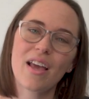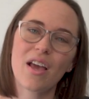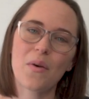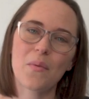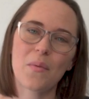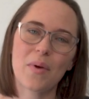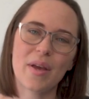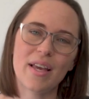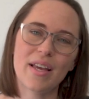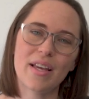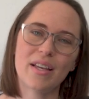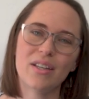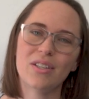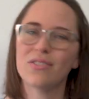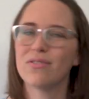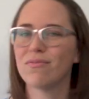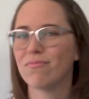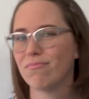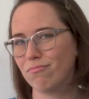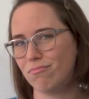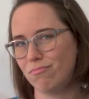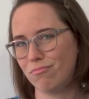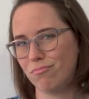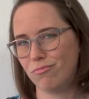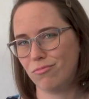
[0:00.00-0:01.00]
Can we
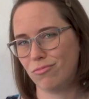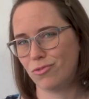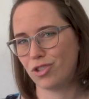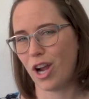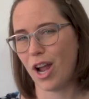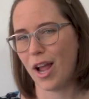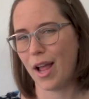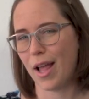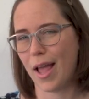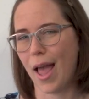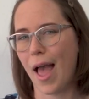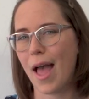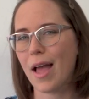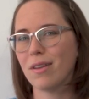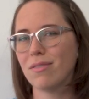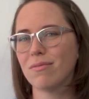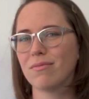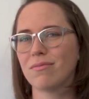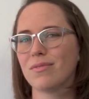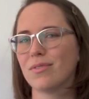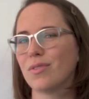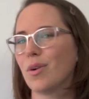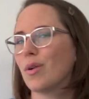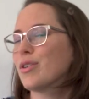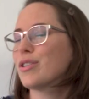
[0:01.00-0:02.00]
try again?